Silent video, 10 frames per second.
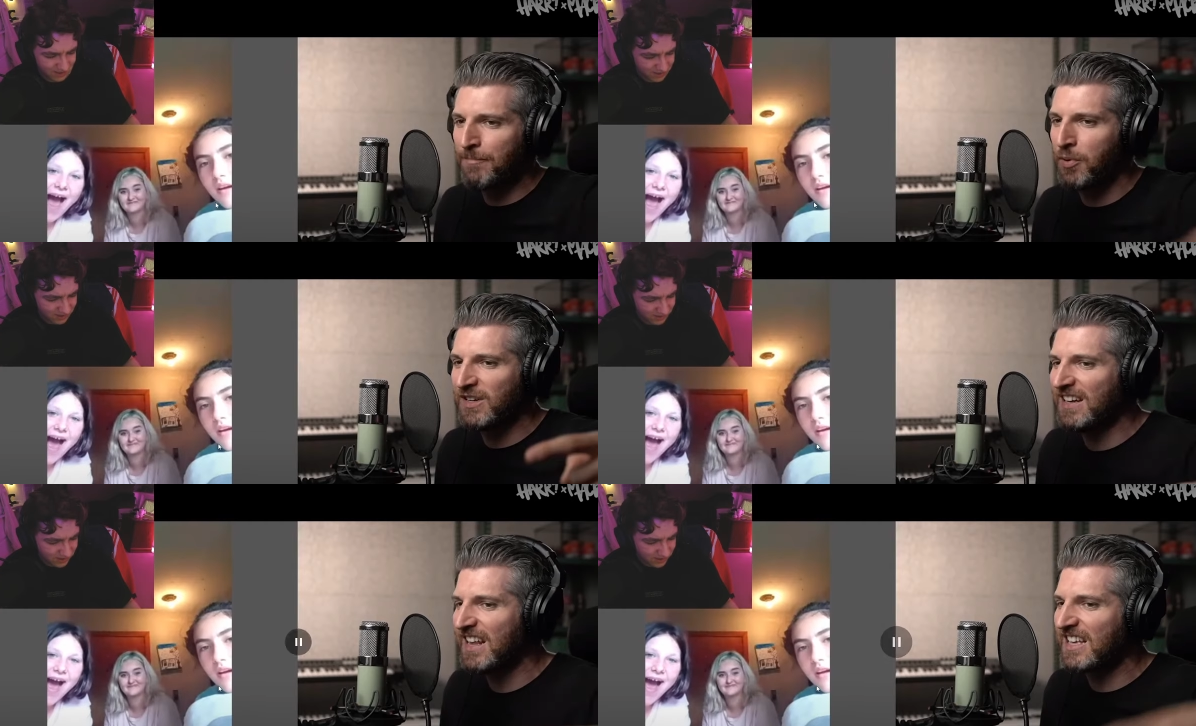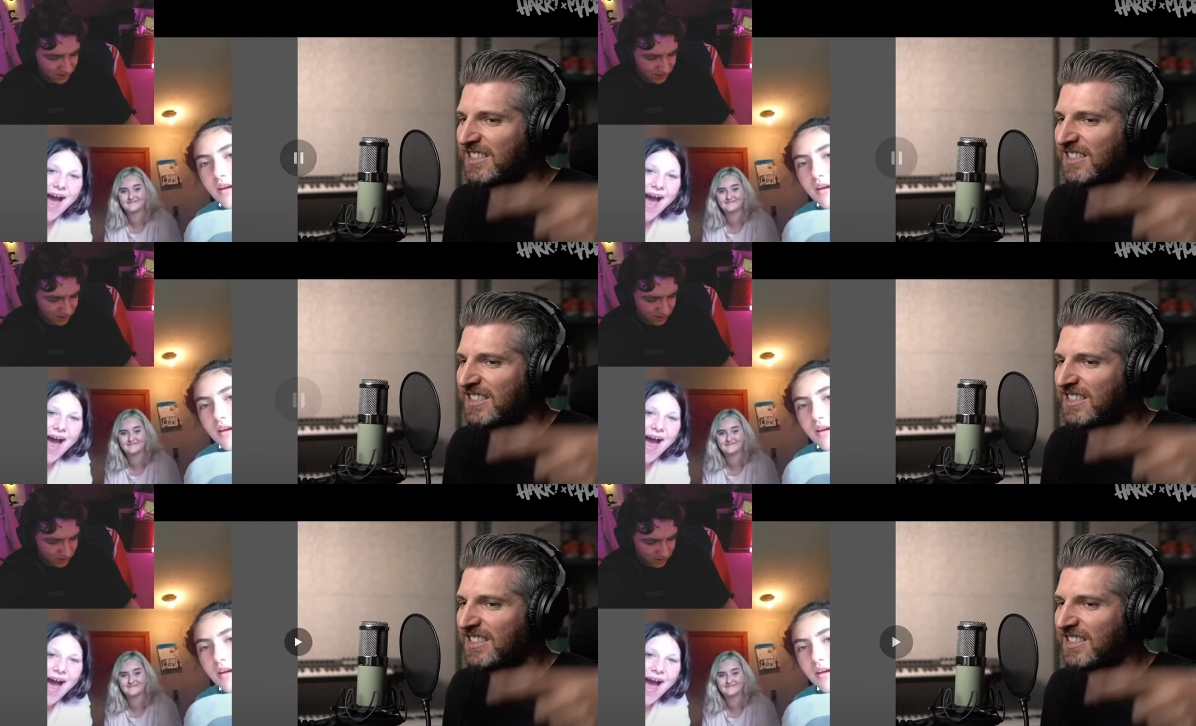Speaker 1: I put it in your
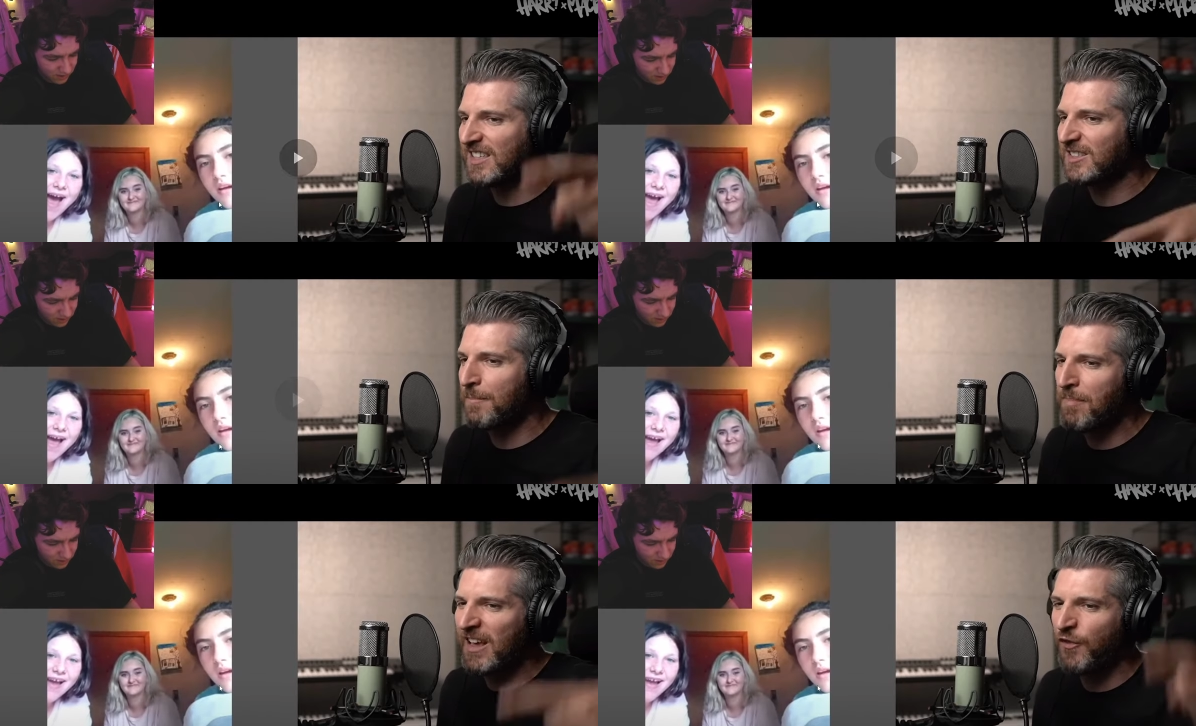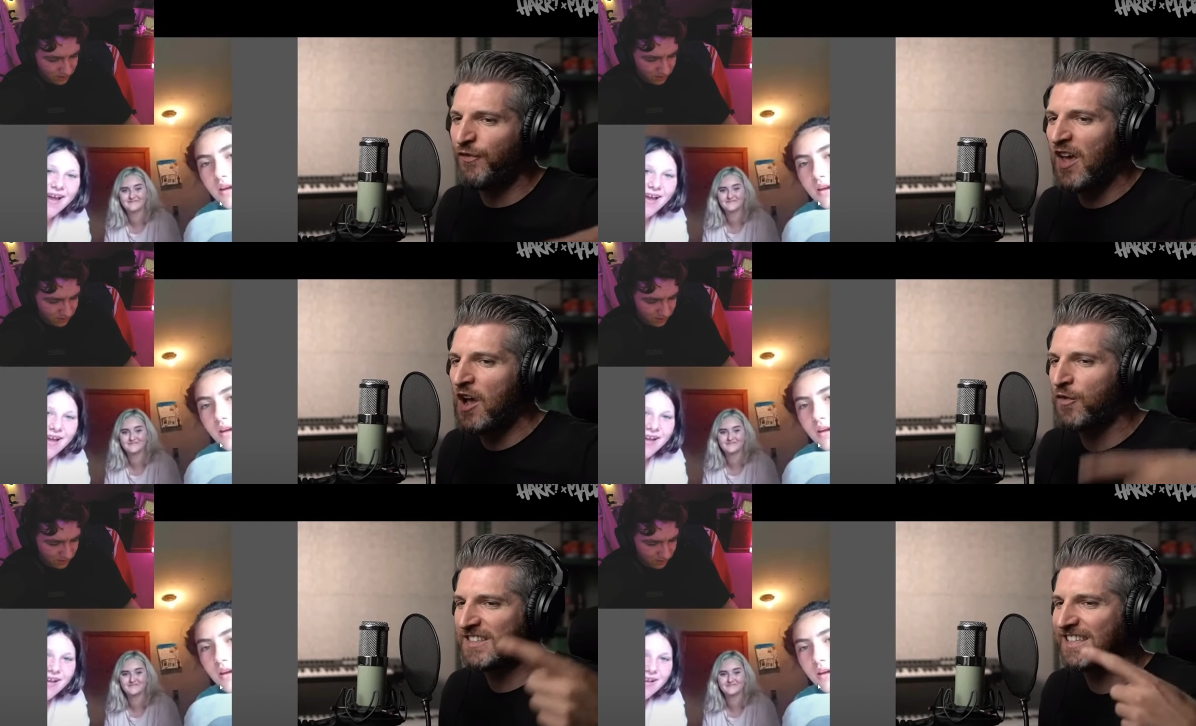system, make you
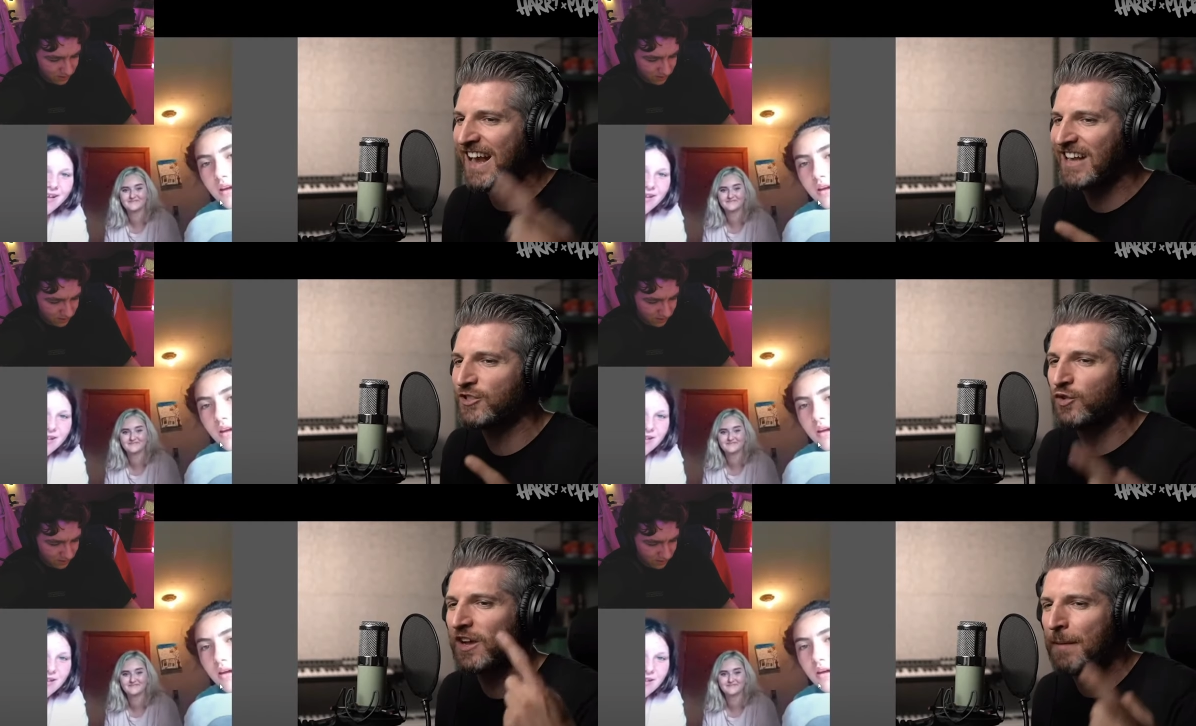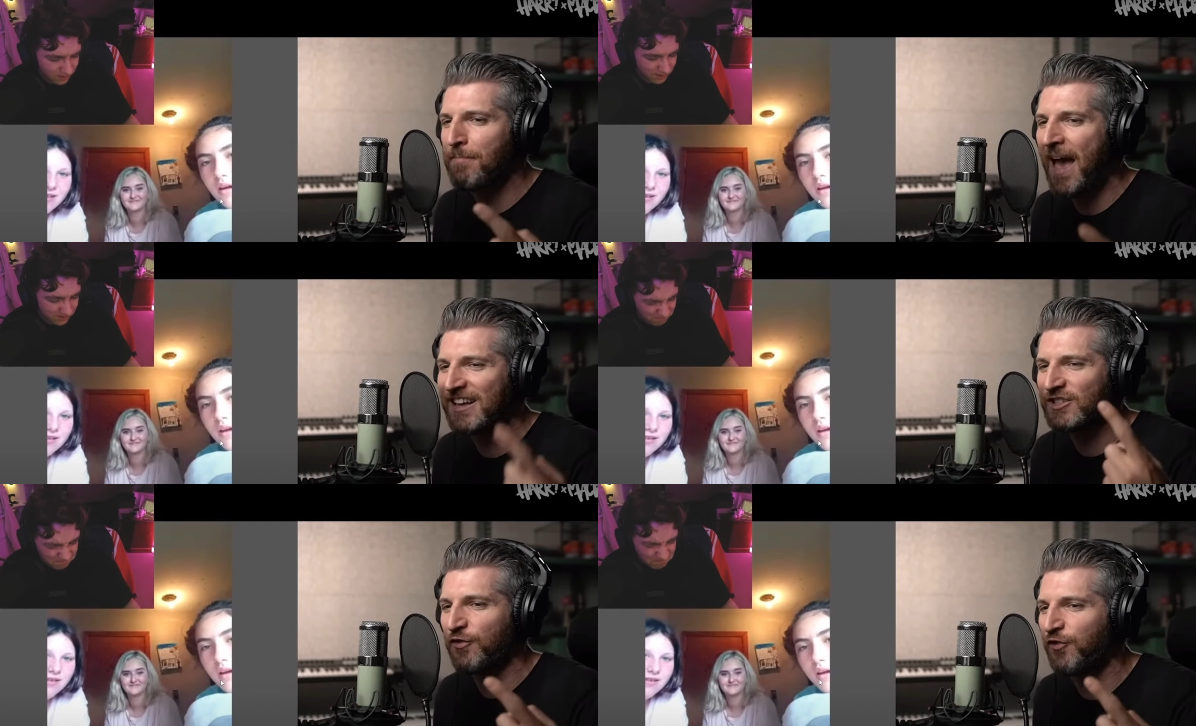feel this. I got you looking
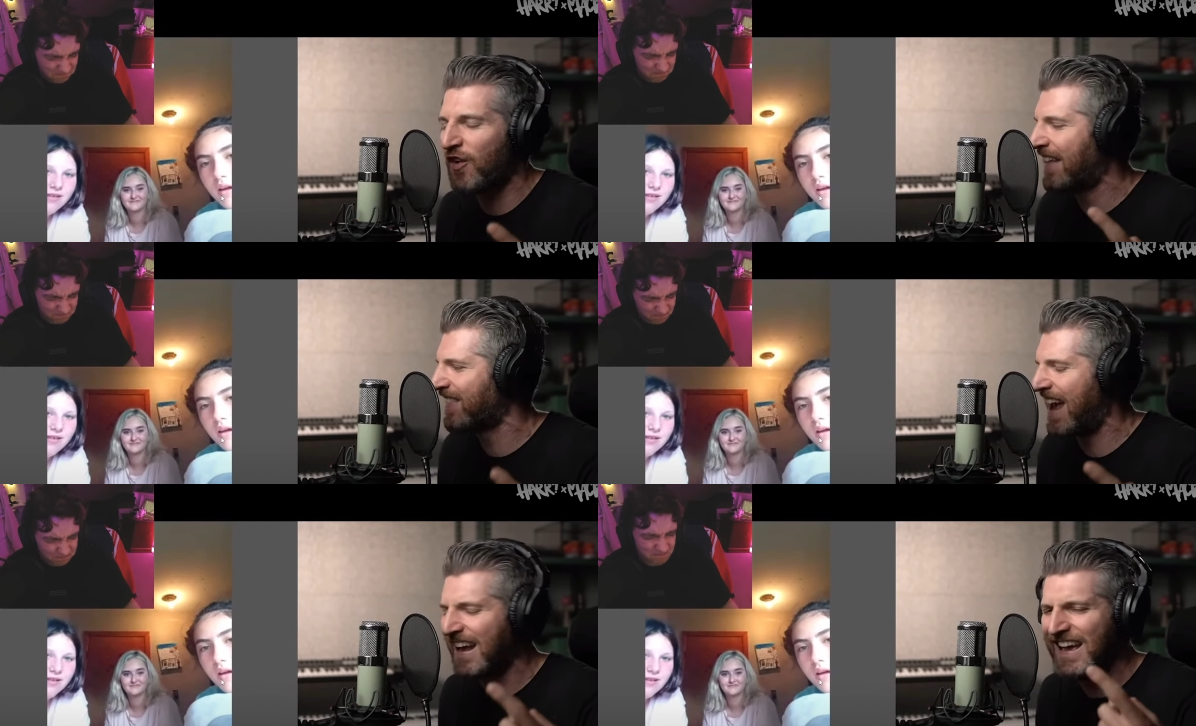back at your friend like,